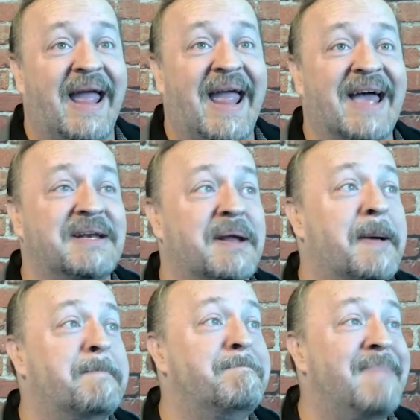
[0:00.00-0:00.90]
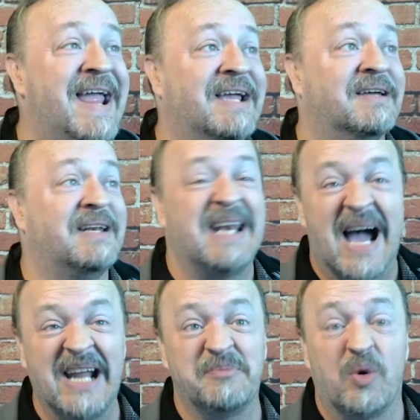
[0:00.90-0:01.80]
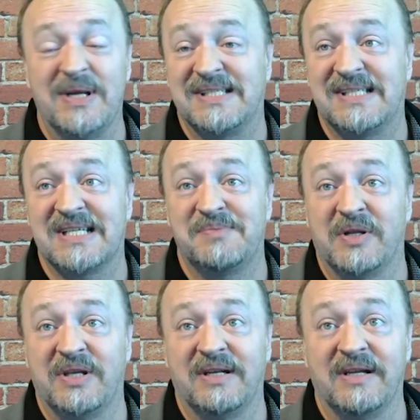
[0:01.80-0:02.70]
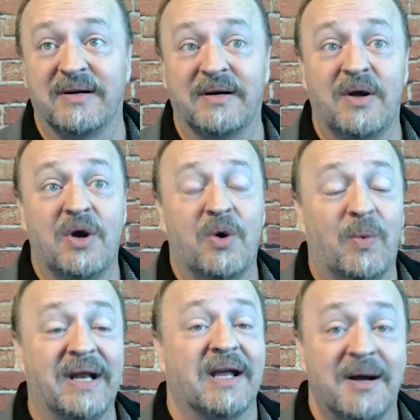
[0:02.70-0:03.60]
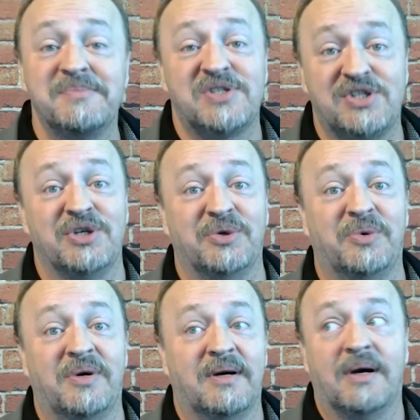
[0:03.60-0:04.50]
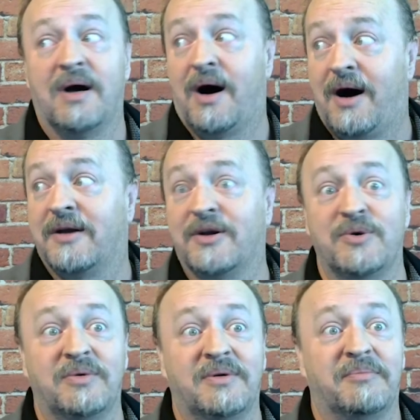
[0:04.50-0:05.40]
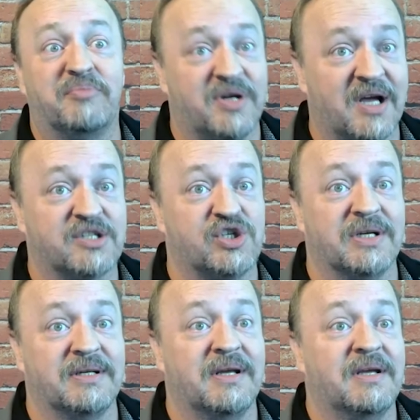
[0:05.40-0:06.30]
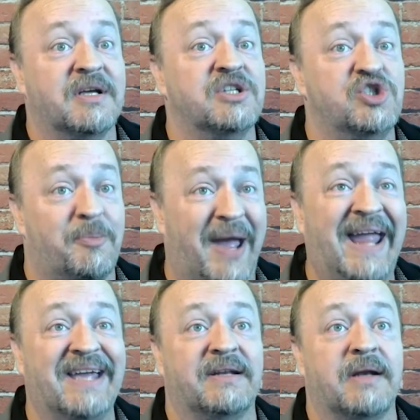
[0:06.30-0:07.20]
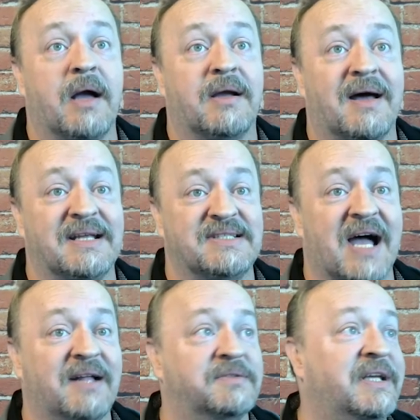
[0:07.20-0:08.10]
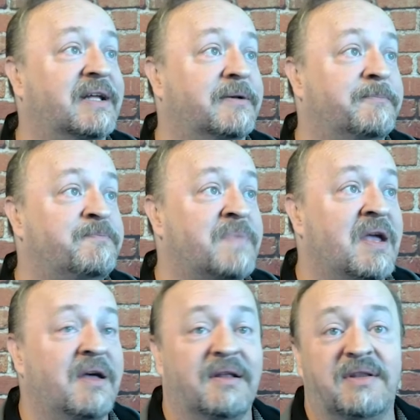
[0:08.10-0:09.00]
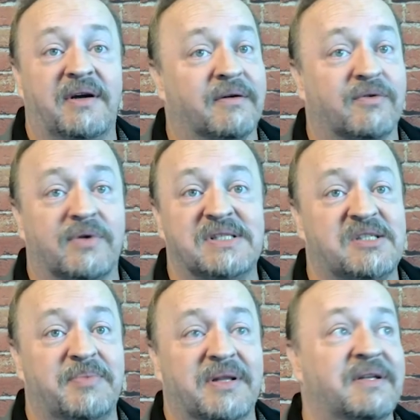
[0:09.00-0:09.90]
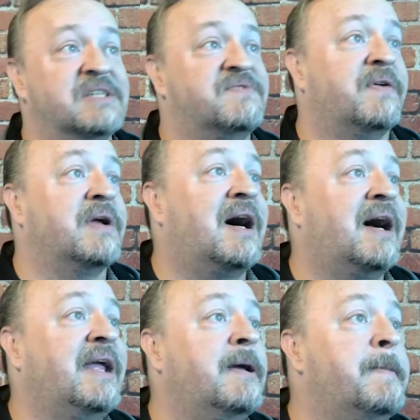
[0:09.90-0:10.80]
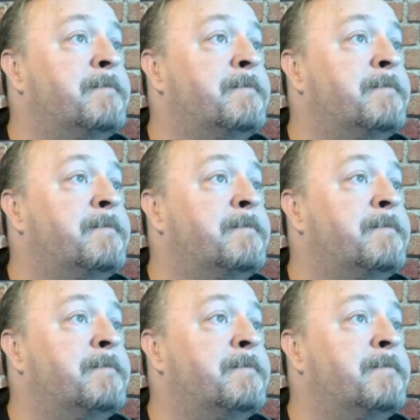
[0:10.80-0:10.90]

and make 9.6 million a year. When it comes to auto production, Japan got it dialed in. Their grid stability is very high.